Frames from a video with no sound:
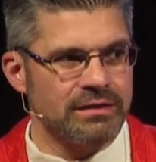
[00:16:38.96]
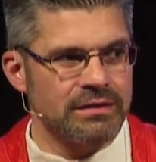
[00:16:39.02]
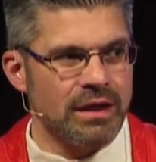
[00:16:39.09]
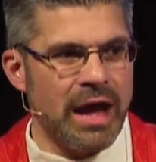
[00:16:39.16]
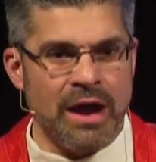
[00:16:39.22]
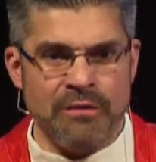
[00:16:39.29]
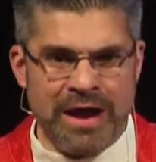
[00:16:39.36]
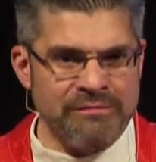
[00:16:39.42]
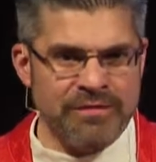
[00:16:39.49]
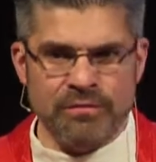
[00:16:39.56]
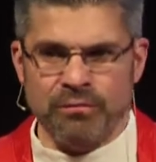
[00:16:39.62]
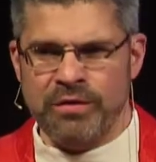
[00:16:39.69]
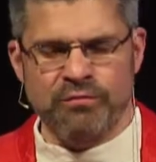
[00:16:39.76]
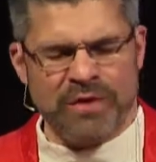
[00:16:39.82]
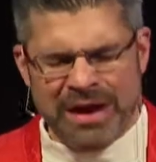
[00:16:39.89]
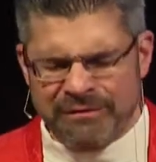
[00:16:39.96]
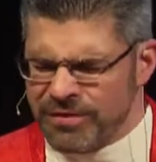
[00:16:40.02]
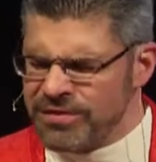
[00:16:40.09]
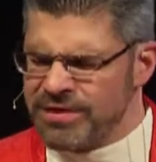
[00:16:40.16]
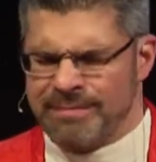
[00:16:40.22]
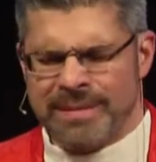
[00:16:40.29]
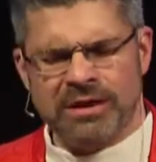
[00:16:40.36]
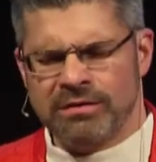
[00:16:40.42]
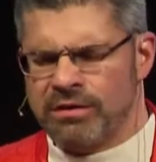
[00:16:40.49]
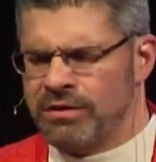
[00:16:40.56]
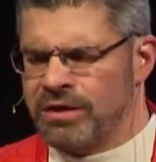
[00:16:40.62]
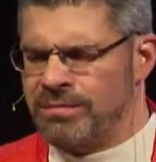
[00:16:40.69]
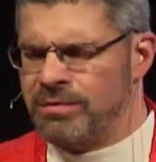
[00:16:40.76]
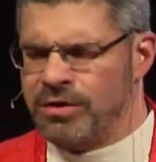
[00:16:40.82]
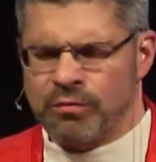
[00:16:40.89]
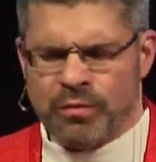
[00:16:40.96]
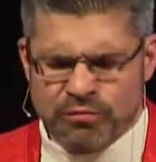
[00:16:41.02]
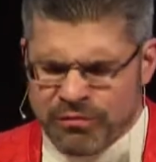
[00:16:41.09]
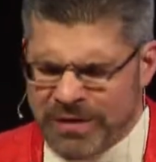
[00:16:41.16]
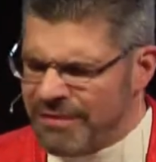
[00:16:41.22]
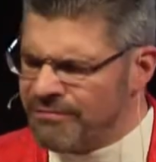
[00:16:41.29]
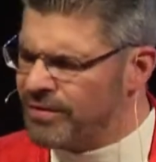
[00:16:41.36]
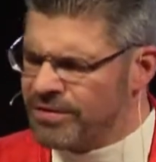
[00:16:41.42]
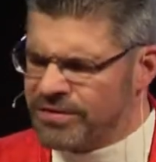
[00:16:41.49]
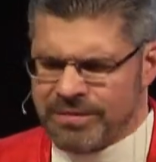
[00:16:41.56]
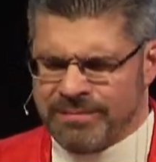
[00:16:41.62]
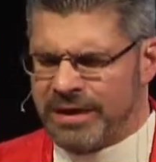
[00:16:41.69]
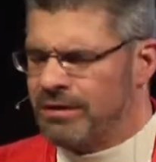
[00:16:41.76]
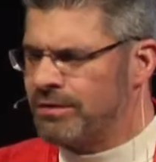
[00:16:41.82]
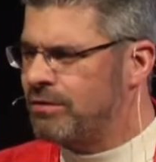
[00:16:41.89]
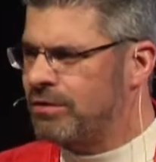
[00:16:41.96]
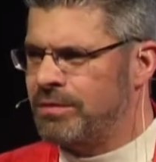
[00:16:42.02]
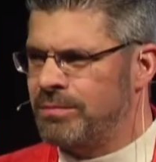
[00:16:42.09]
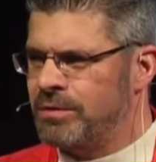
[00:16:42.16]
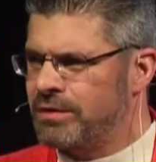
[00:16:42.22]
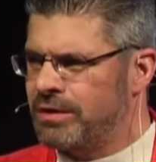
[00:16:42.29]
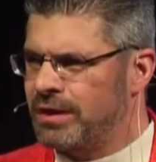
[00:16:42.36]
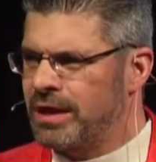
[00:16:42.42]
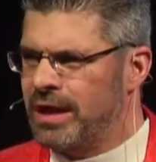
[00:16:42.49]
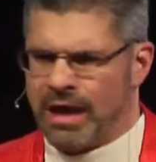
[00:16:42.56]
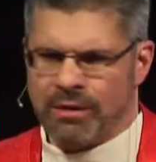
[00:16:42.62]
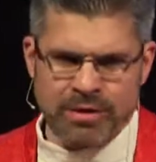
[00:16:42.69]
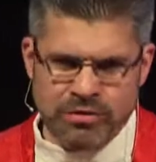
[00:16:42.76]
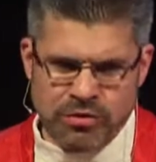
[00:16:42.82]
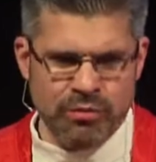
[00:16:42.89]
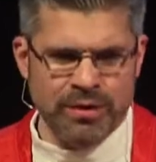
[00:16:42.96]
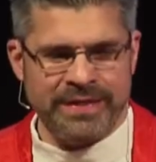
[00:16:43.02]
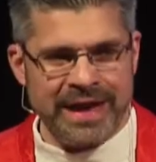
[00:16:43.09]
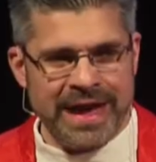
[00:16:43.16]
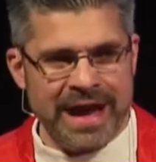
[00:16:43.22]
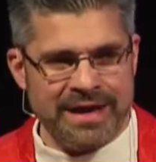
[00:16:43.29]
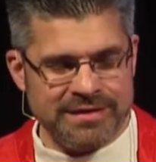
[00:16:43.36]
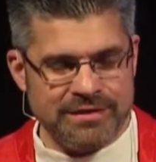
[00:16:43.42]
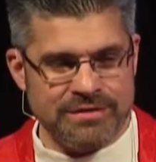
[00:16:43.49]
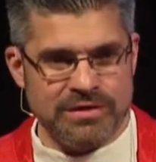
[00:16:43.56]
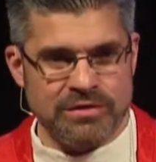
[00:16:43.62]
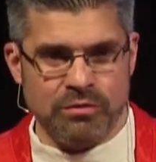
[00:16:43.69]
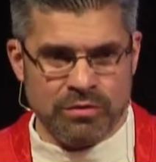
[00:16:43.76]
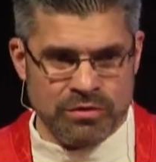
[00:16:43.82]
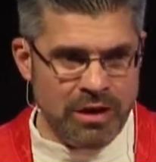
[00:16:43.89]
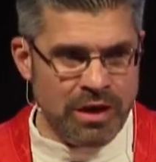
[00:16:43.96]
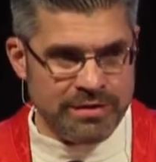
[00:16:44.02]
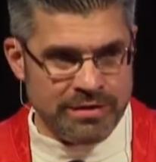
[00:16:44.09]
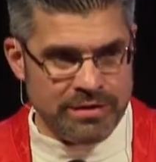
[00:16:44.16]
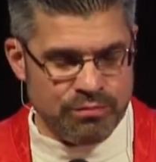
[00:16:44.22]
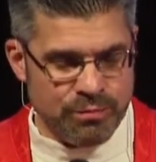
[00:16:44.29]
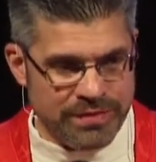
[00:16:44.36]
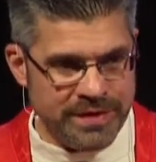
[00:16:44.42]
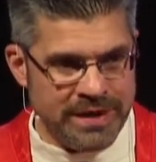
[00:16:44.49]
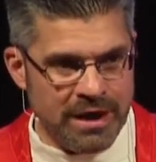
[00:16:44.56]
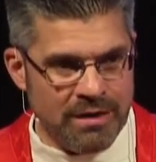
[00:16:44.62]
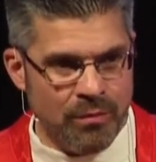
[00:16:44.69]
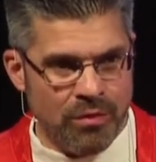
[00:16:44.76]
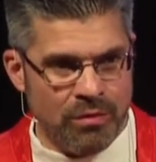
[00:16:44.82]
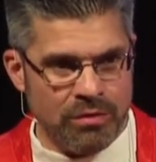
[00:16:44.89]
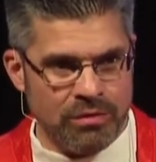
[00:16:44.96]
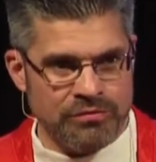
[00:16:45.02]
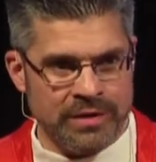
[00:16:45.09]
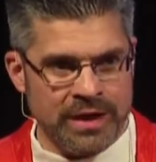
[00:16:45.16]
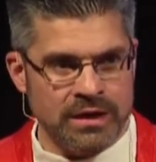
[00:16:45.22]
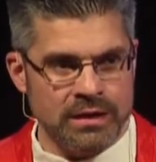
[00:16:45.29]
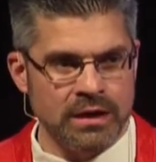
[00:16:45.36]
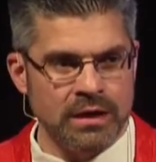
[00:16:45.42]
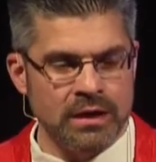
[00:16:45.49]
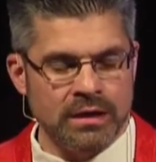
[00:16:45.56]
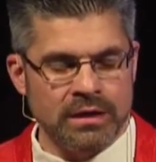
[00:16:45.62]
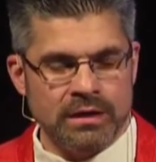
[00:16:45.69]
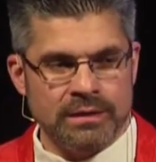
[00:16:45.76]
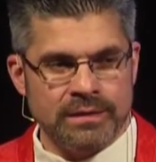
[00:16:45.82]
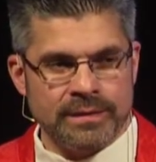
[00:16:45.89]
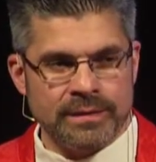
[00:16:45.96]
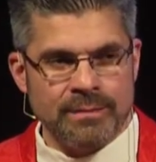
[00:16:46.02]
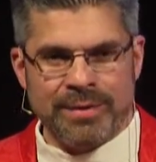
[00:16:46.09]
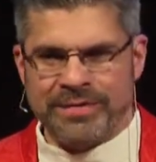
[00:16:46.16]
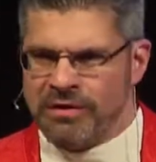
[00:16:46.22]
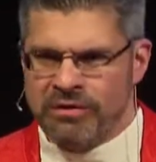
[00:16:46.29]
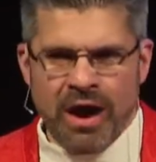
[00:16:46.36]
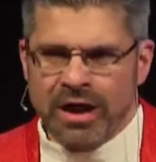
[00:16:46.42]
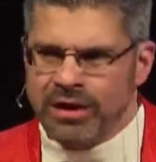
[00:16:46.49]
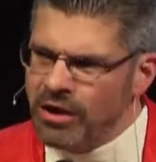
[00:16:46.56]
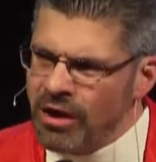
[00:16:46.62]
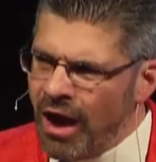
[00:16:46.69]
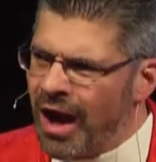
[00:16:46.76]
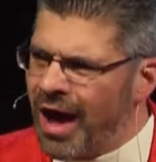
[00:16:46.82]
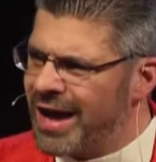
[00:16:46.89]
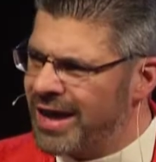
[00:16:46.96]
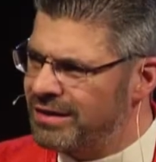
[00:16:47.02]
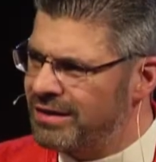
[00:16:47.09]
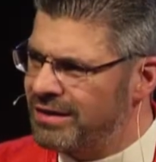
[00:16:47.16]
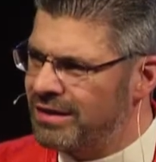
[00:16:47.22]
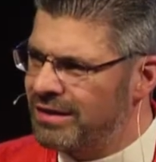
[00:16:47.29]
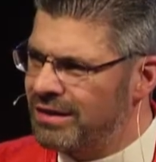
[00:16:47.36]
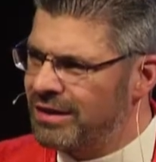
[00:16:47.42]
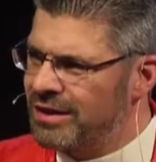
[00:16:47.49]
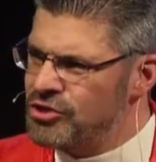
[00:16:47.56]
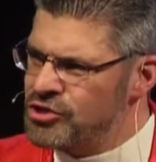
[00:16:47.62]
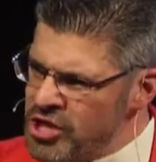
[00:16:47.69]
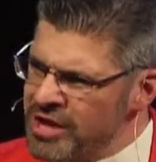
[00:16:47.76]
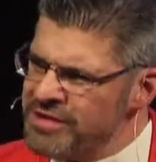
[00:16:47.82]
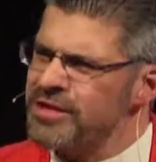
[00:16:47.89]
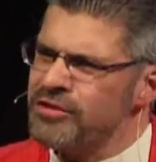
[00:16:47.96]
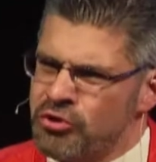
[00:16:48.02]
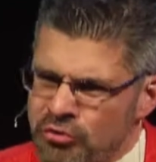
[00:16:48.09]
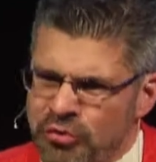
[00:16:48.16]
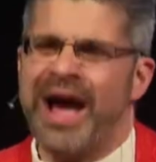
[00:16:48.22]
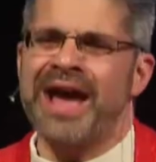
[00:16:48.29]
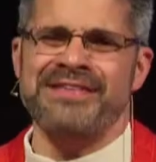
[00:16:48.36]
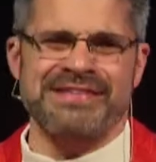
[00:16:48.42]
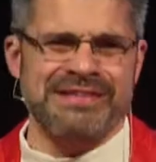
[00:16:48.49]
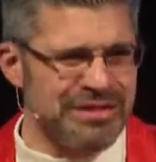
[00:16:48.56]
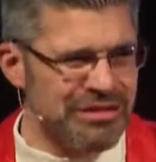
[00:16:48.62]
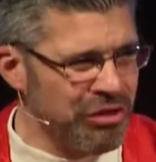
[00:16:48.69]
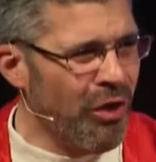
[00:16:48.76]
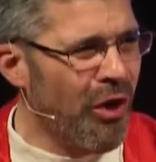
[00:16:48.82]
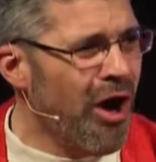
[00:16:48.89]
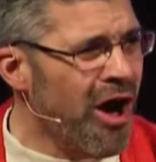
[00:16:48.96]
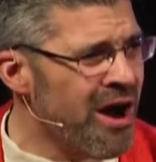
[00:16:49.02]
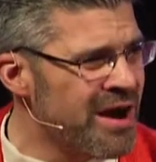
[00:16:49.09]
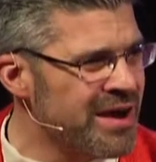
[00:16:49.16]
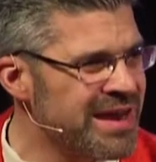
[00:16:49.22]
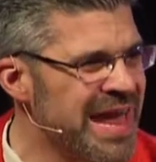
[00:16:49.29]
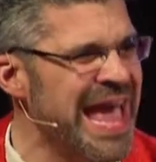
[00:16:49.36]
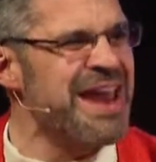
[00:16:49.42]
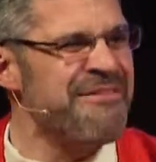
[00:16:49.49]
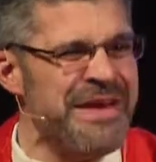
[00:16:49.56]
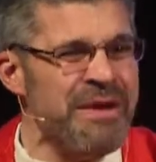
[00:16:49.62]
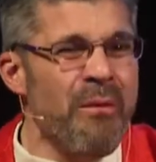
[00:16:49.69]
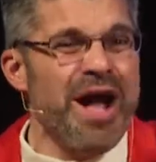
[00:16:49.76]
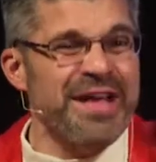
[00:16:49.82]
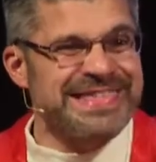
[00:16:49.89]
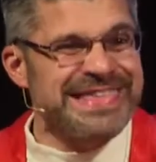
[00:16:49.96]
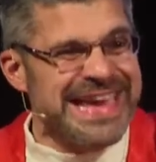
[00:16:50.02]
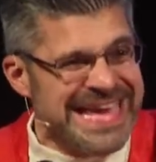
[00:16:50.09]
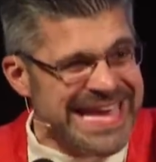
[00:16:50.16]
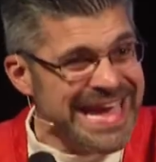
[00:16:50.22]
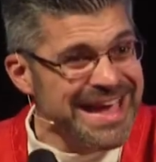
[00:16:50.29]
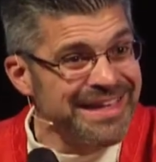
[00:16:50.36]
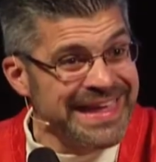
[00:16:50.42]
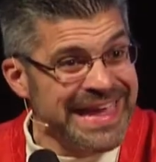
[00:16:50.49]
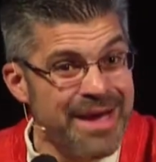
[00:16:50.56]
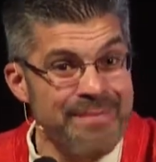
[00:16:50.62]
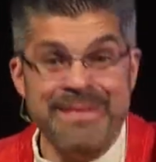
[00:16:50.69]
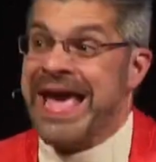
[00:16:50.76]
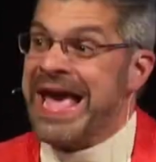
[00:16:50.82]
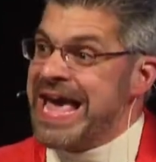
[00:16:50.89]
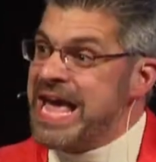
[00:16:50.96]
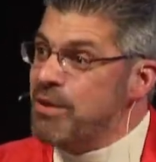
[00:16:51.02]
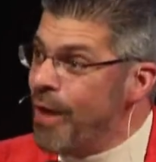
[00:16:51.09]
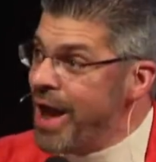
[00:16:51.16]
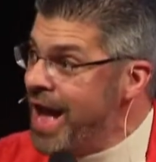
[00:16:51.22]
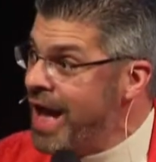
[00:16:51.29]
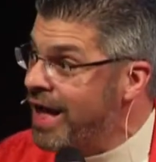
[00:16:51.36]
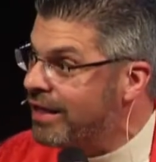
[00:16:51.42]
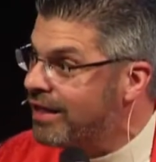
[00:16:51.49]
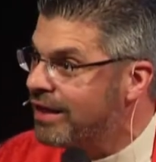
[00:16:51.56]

I rever- we reverence the medical community. We reverence the medical community. And we do what they ask us to do as long as it's within our morals, right? But they're not God. Jesus Christ is Lord. And if he wants to heal him, he will.